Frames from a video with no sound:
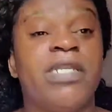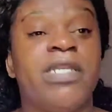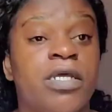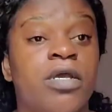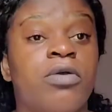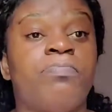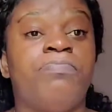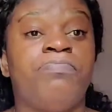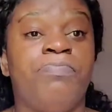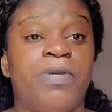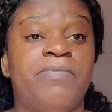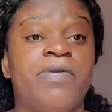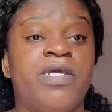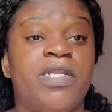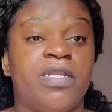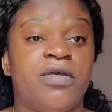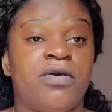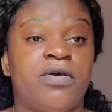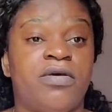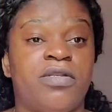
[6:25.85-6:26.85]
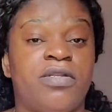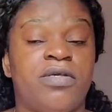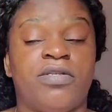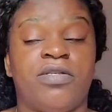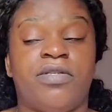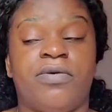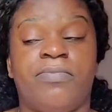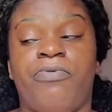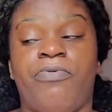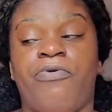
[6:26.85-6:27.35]
limit
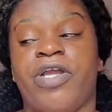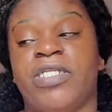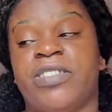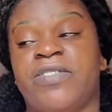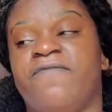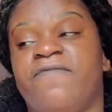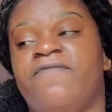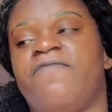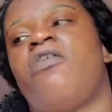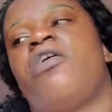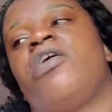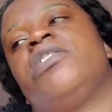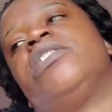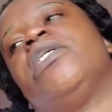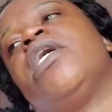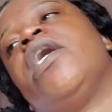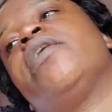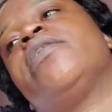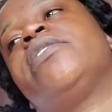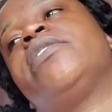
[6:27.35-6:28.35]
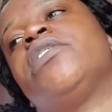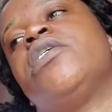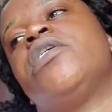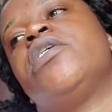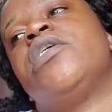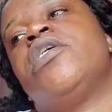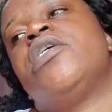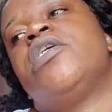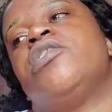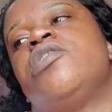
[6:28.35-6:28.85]
the points of
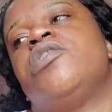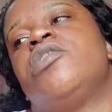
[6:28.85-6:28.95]
contact.